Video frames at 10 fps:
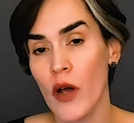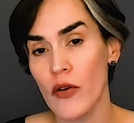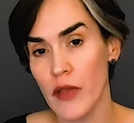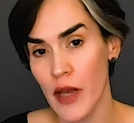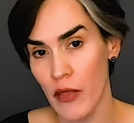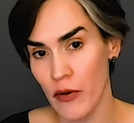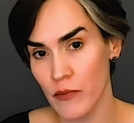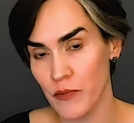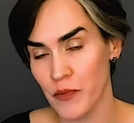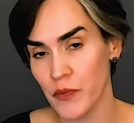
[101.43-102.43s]
one or the
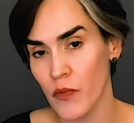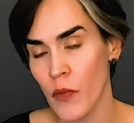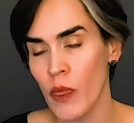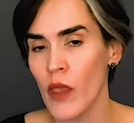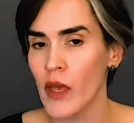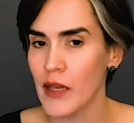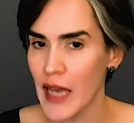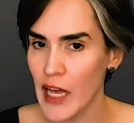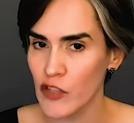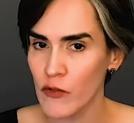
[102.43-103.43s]
other,
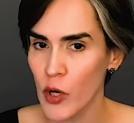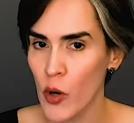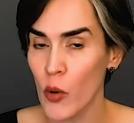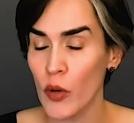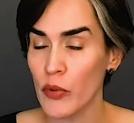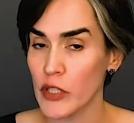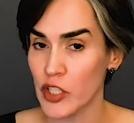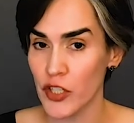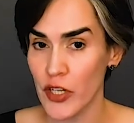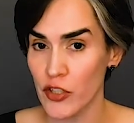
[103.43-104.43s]
cash flow or
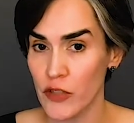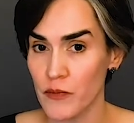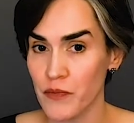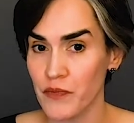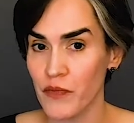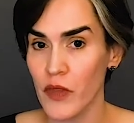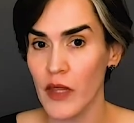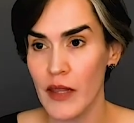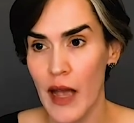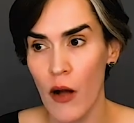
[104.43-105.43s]
appreciation.
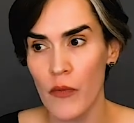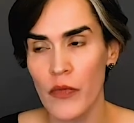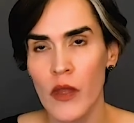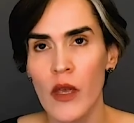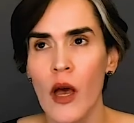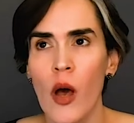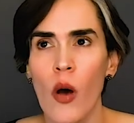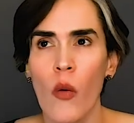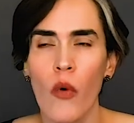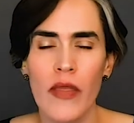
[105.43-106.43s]
Now,
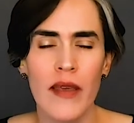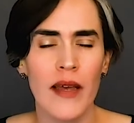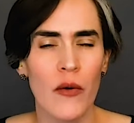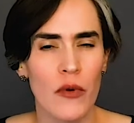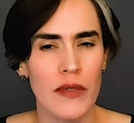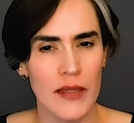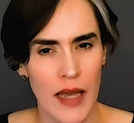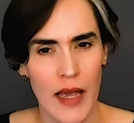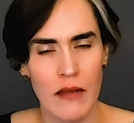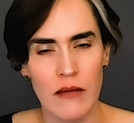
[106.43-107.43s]
one thing I will
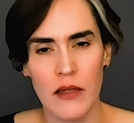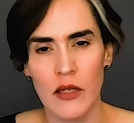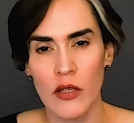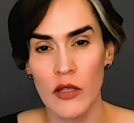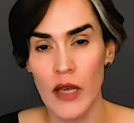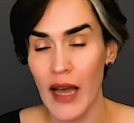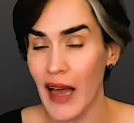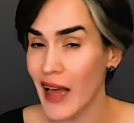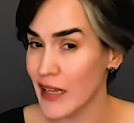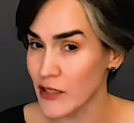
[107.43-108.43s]
say,
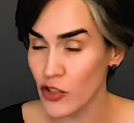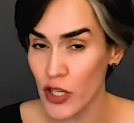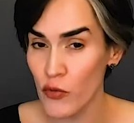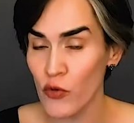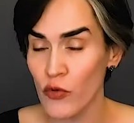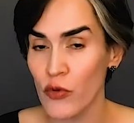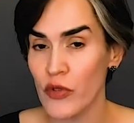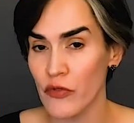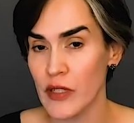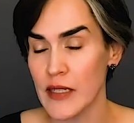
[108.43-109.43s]
as a general rule
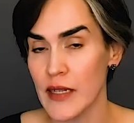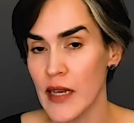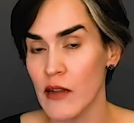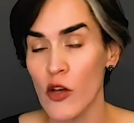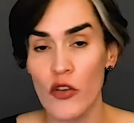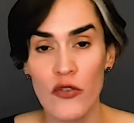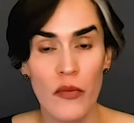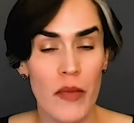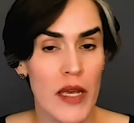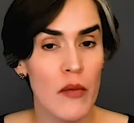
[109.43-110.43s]
in real estate,
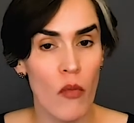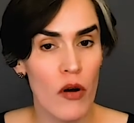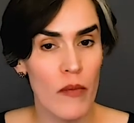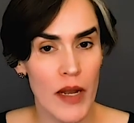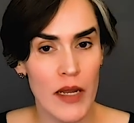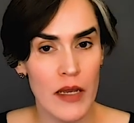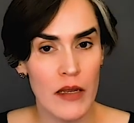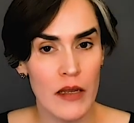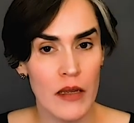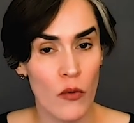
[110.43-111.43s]
you'll make more
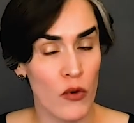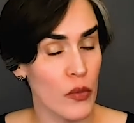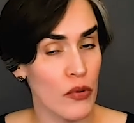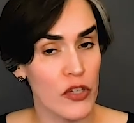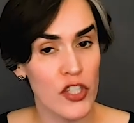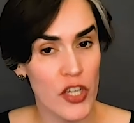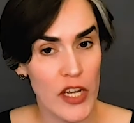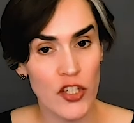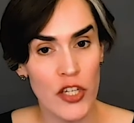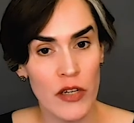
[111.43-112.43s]
money with
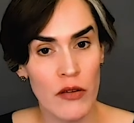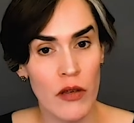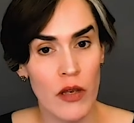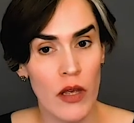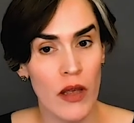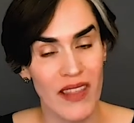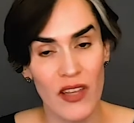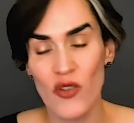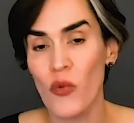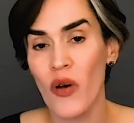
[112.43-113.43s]
appreciation
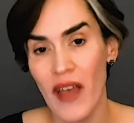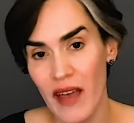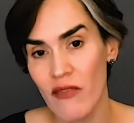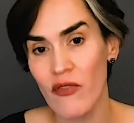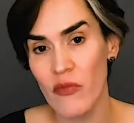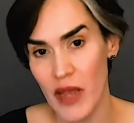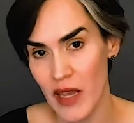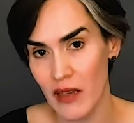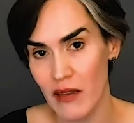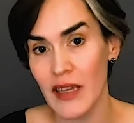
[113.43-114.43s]
than you will ever
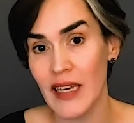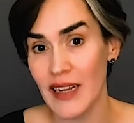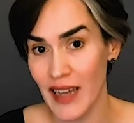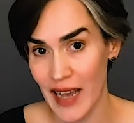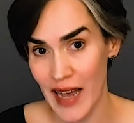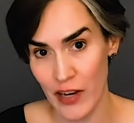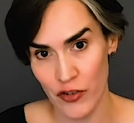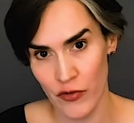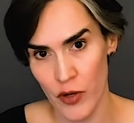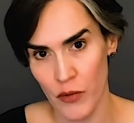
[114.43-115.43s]
make in
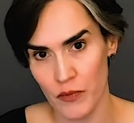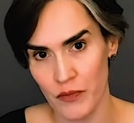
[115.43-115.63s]
cash flow.